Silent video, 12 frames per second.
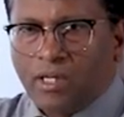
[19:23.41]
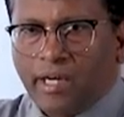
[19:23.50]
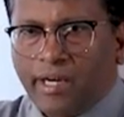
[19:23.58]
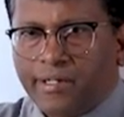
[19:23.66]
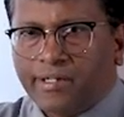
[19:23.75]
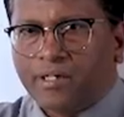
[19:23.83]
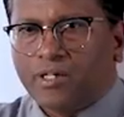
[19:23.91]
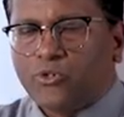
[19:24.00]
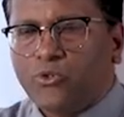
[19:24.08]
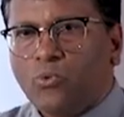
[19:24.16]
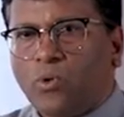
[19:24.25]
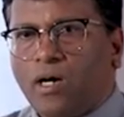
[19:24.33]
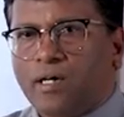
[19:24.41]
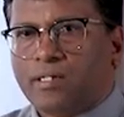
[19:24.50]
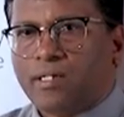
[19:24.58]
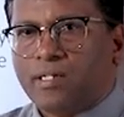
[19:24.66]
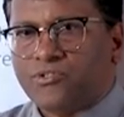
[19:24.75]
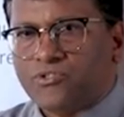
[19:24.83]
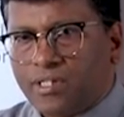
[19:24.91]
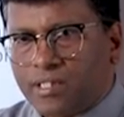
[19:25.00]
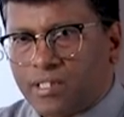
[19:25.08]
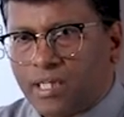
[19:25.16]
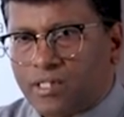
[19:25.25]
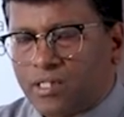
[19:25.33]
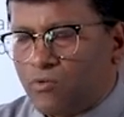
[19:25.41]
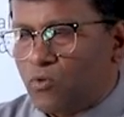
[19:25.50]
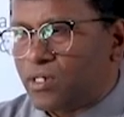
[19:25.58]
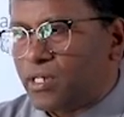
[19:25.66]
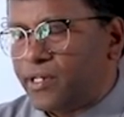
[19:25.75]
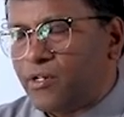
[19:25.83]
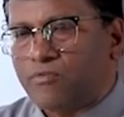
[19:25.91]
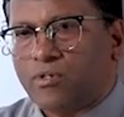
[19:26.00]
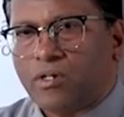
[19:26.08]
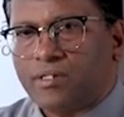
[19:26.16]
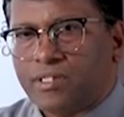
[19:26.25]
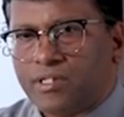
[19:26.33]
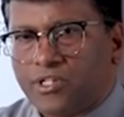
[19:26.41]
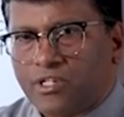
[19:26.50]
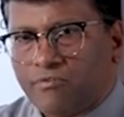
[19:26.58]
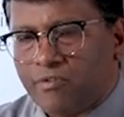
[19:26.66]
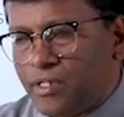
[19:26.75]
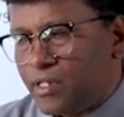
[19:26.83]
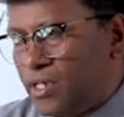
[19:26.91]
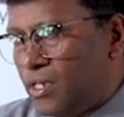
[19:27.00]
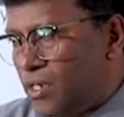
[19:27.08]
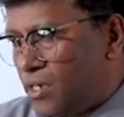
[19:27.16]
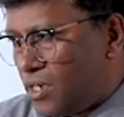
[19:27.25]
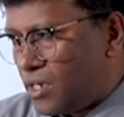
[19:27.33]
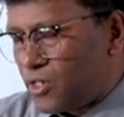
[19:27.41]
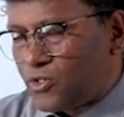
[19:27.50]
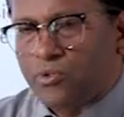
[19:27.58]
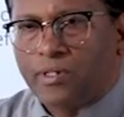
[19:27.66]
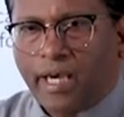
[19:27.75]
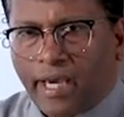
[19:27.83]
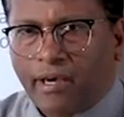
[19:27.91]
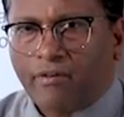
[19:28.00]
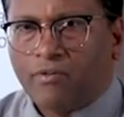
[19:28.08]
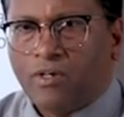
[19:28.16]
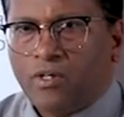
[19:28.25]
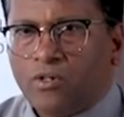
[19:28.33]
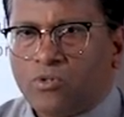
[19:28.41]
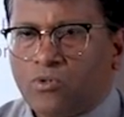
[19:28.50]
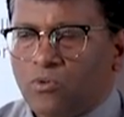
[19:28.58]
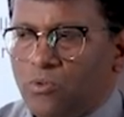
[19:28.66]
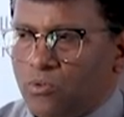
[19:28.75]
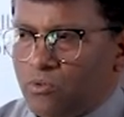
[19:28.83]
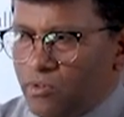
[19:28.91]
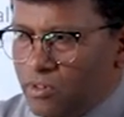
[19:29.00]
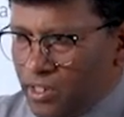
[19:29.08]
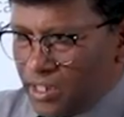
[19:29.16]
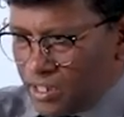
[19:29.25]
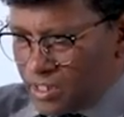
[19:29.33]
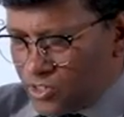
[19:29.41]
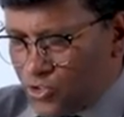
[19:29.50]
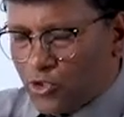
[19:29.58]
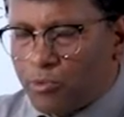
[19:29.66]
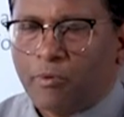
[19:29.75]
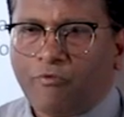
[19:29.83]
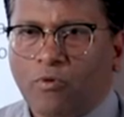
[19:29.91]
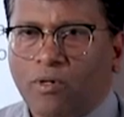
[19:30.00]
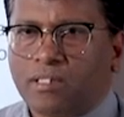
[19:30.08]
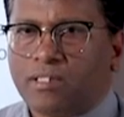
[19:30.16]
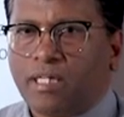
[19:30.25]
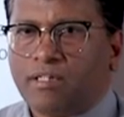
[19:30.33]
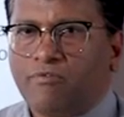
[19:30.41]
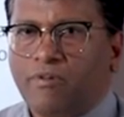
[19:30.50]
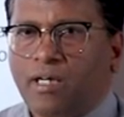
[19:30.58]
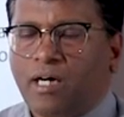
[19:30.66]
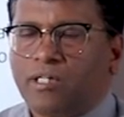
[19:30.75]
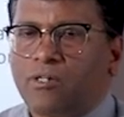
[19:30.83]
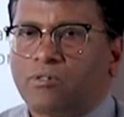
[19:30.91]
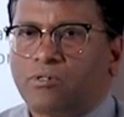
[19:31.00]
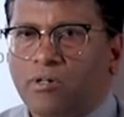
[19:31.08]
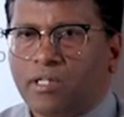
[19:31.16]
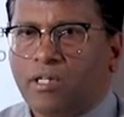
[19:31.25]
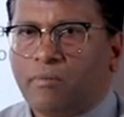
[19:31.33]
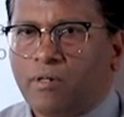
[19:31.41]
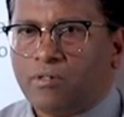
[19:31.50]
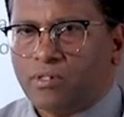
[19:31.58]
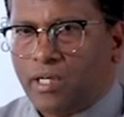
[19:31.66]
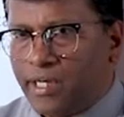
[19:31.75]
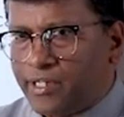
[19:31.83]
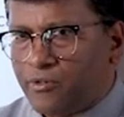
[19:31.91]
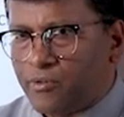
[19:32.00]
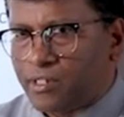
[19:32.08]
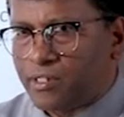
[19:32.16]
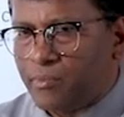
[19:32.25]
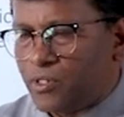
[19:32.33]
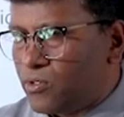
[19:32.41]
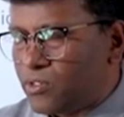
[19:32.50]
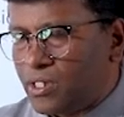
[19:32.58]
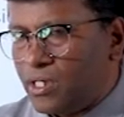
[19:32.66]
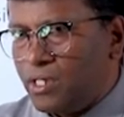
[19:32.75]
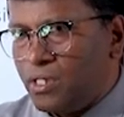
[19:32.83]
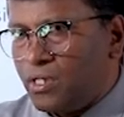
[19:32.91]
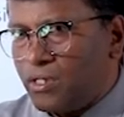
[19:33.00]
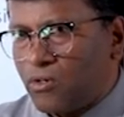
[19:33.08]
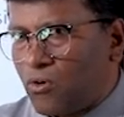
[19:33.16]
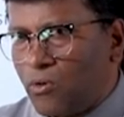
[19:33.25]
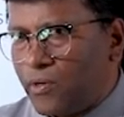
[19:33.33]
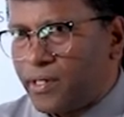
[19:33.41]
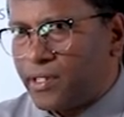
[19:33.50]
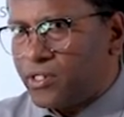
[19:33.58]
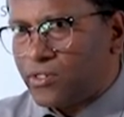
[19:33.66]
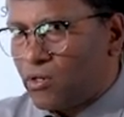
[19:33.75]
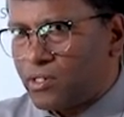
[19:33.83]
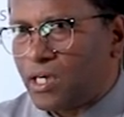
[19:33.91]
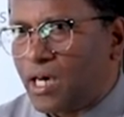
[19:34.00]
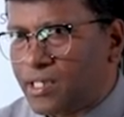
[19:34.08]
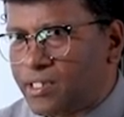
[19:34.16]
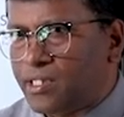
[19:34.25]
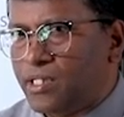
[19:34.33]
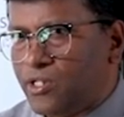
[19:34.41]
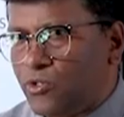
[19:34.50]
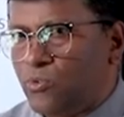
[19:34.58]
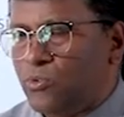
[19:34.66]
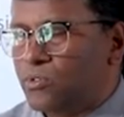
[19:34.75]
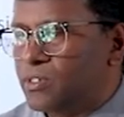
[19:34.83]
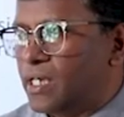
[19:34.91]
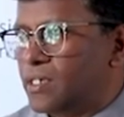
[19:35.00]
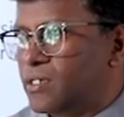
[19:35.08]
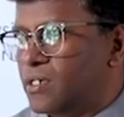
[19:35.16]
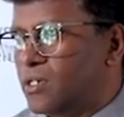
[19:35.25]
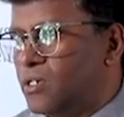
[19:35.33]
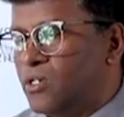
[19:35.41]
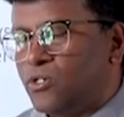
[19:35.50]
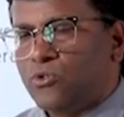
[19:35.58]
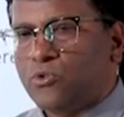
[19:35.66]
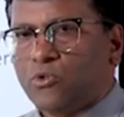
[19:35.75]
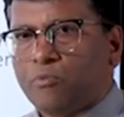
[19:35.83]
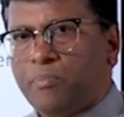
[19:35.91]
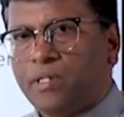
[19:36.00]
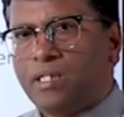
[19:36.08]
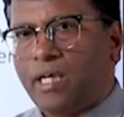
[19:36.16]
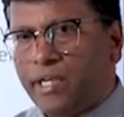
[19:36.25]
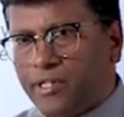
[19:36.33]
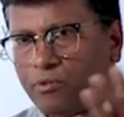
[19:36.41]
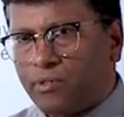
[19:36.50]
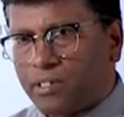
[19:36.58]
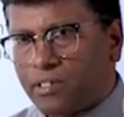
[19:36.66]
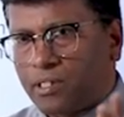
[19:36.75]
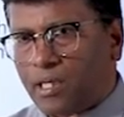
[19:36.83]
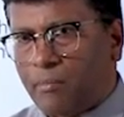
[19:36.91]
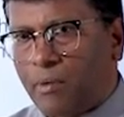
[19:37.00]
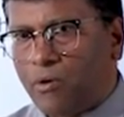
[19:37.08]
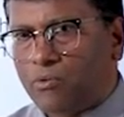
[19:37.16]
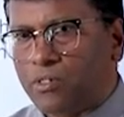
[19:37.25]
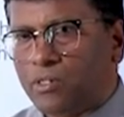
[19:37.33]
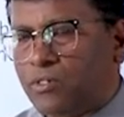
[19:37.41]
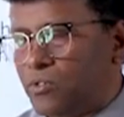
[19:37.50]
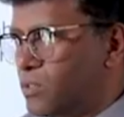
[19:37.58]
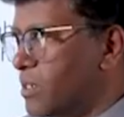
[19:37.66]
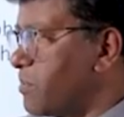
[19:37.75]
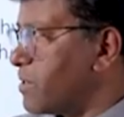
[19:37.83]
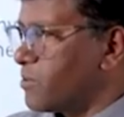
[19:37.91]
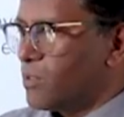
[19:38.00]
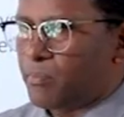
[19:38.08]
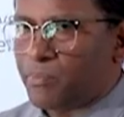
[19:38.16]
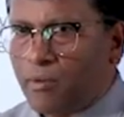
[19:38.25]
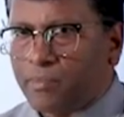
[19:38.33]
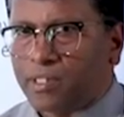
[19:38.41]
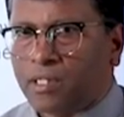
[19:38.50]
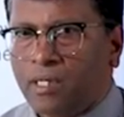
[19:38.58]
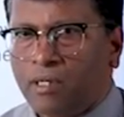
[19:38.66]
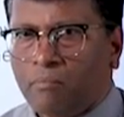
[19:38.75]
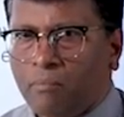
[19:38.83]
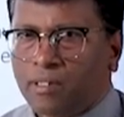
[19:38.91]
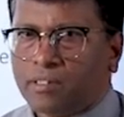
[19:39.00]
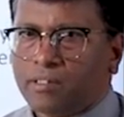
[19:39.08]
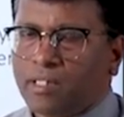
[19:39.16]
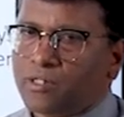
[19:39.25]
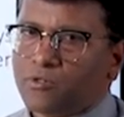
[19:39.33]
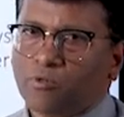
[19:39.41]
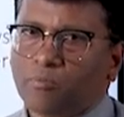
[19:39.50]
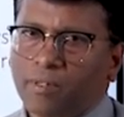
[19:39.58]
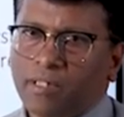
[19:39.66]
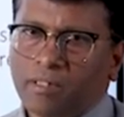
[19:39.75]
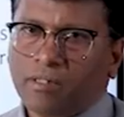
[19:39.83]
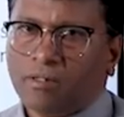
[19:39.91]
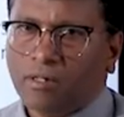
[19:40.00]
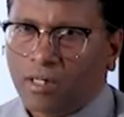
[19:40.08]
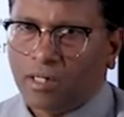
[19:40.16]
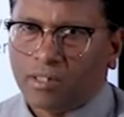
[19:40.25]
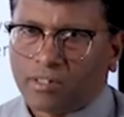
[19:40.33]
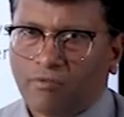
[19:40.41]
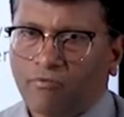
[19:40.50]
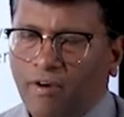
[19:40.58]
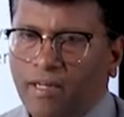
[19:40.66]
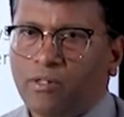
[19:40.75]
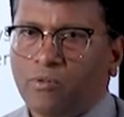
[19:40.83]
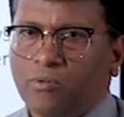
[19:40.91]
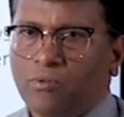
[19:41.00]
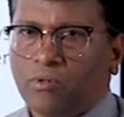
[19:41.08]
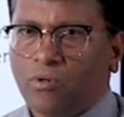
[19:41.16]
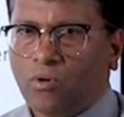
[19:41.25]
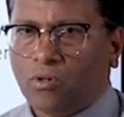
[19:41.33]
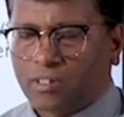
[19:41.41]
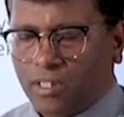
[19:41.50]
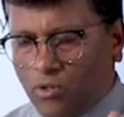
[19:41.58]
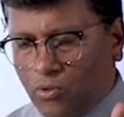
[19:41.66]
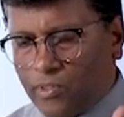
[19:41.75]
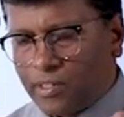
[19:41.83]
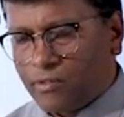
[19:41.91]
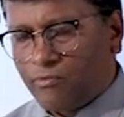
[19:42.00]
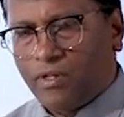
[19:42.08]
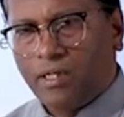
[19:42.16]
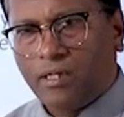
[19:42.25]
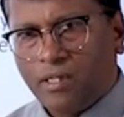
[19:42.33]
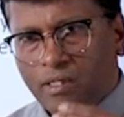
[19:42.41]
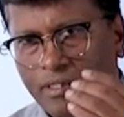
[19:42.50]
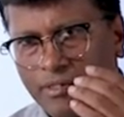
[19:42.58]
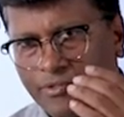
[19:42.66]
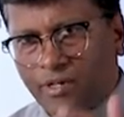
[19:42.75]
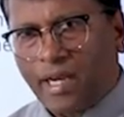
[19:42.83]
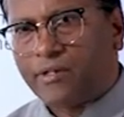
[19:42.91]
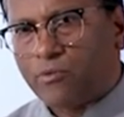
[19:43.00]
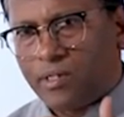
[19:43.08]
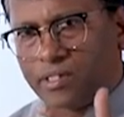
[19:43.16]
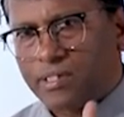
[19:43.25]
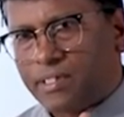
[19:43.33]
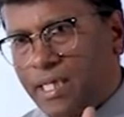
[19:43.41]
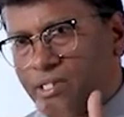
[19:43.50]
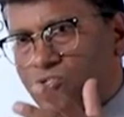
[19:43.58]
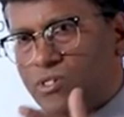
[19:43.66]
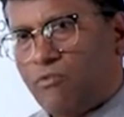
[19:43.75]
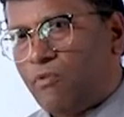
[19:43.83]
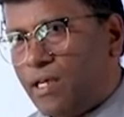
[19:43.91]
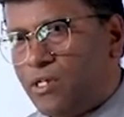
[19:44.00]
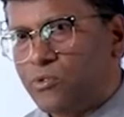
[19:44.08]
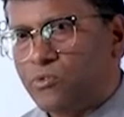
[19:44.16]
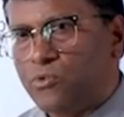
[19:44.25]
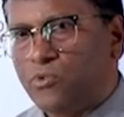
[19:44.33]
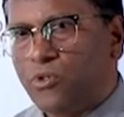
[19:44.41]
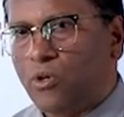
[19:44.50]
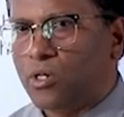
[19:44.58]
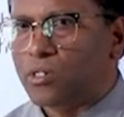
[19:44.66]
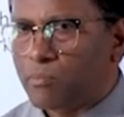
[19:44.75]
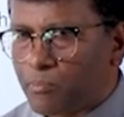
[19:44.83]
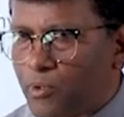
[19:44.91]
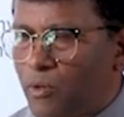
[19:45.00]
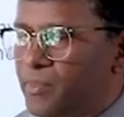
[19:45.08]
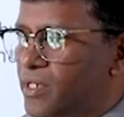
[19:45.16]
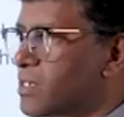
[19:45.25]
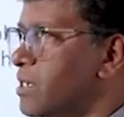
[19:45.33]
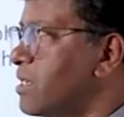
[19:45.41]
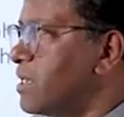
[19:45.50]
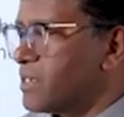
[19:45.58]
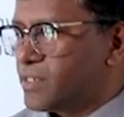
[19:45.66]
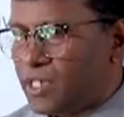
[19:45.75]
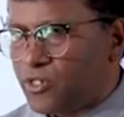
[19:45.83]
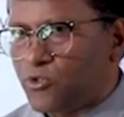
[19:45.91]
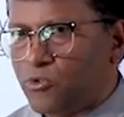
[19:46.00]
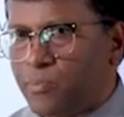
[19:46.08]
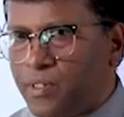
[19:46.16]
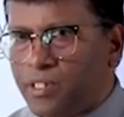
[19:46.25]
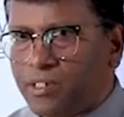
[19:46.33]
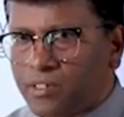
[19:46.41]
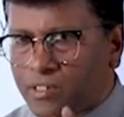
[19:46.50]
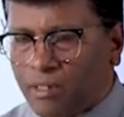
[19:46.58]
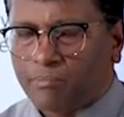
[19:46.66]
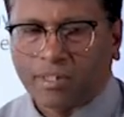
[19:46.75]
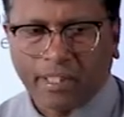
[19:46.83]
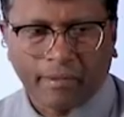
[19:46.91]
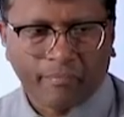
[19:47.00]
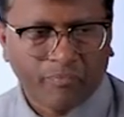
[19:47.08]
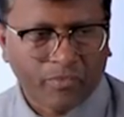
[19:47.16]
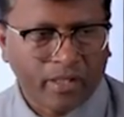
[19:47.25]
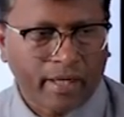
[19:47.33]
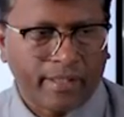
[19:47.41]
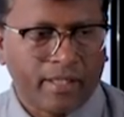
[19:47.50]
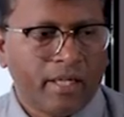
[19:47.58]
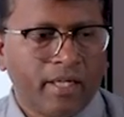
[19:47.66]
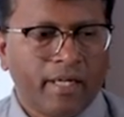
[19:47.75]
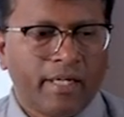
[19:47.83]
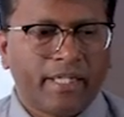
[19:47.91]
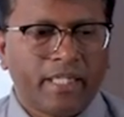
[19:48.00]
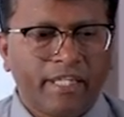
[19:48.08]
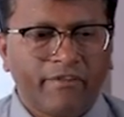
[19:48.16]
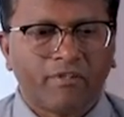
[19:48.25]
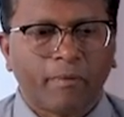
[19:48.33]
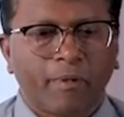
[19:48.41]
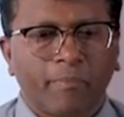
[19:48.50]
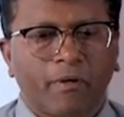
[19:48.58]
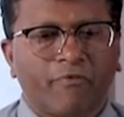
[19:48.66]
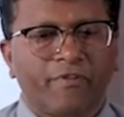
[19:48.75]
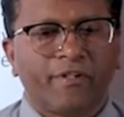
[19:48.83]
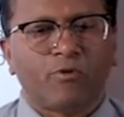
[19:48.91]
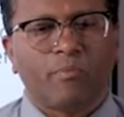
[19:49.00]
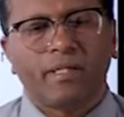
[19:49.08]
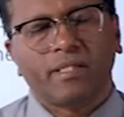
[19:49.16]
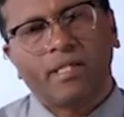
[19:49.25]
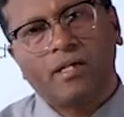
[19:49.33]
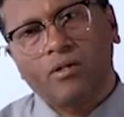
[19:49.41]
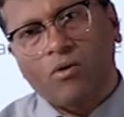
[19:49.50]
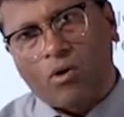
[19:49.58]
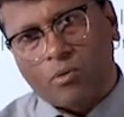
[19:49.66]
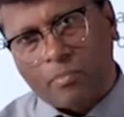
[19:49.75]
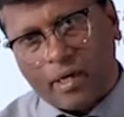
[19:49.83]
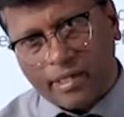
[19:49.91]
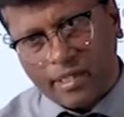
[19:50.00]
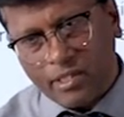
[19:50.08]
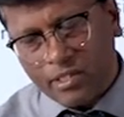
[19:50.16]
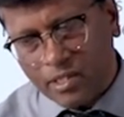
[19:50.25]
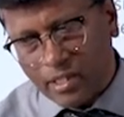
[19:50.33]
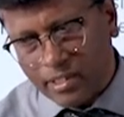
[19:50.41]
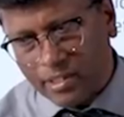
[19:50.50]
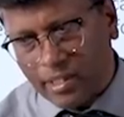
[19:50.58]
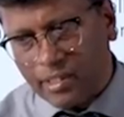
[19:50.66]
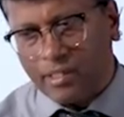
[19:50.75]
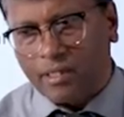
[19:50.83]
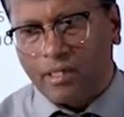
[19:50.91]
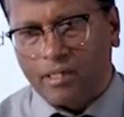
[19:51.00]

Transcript: and you are considering that what kind of the consideration we should have, so it should be focused that we are not talking about the adequacy, because the court is not asking you that you should pay the adequate amount to the particular promise, but there should be some value, or the court will try to attach the value to your promise. There should be something, right? It leaves the people free to make their own bargains. As I